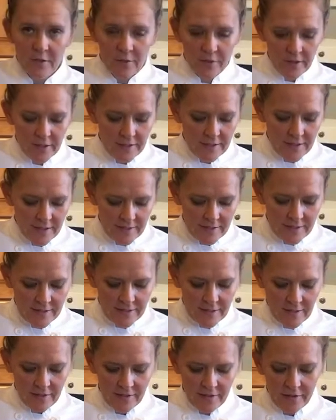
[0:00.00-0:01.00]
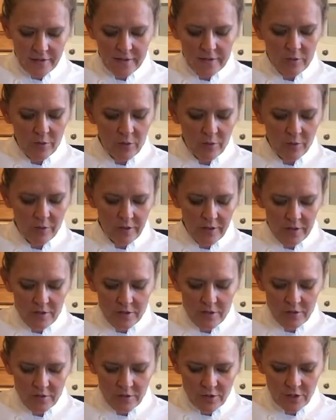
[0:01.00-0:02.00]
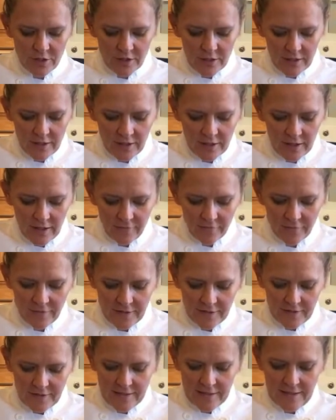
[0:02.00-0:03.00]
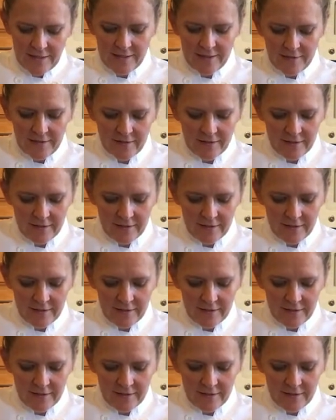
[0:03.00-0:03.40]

we're going to dice the onion, and what we're going to do is just cut off this end,